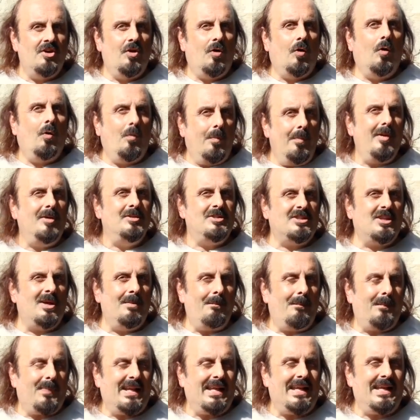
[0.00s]
almost
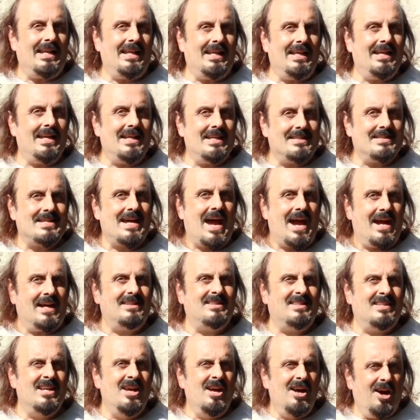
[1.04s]
completely
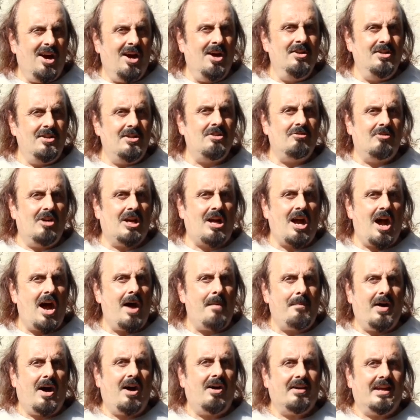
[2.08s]
intact under a car
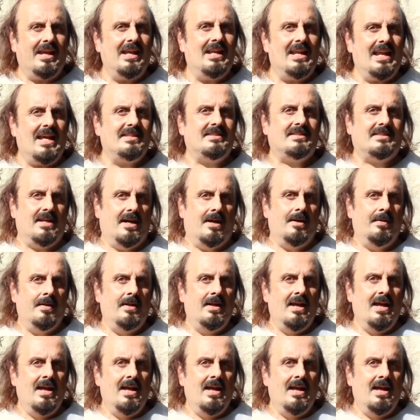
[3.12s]
park in Leicester,